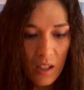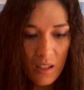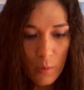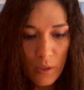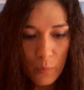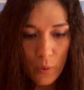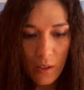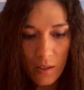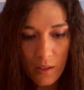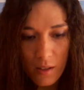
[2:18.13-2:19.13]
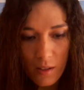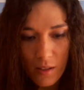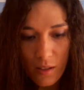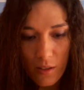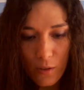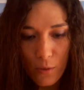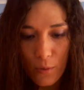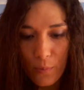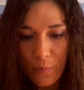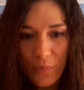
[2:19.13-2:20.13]
It's a big book,
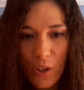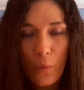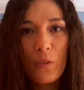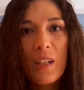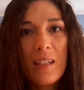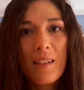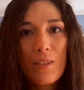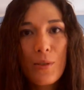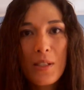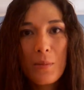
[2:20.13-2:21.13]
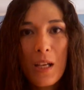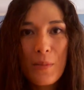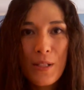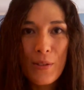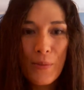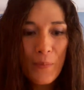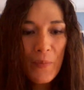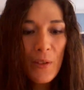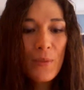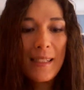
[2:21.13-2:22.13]
so hopefully I can get to it sometime soon.
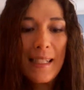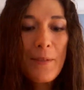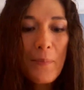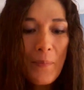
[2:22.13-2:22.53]
We'll see.